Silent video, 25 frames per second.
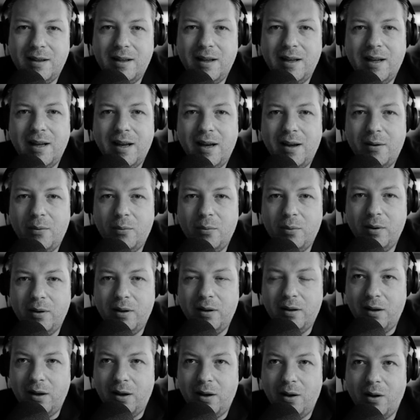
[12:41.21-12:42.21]
that I
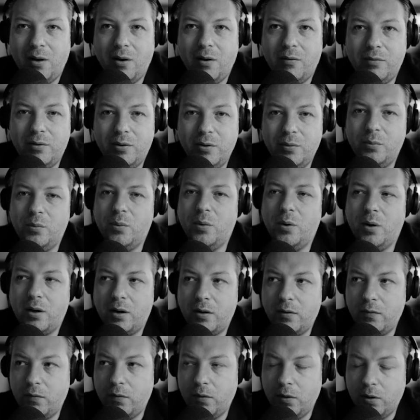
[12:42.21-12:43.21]
would love to
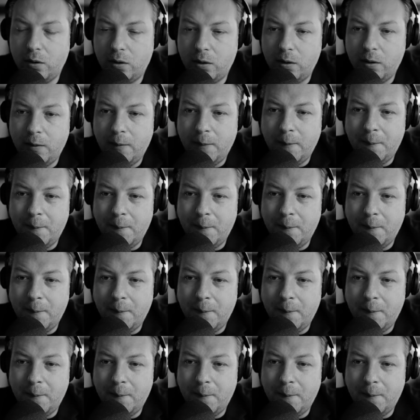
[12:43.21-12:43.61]
work for.